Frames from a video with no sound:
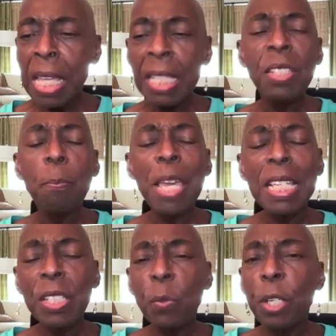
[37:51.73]
It's
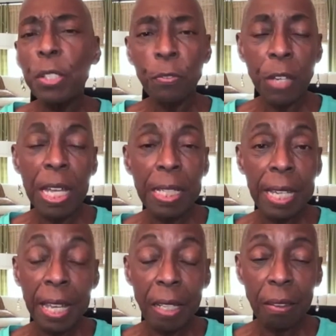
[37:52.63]
amazing what you find
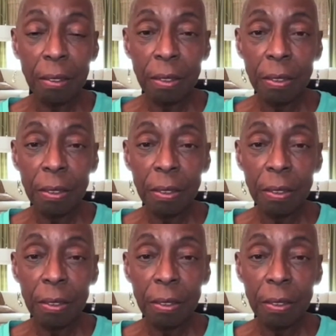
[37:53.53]
out.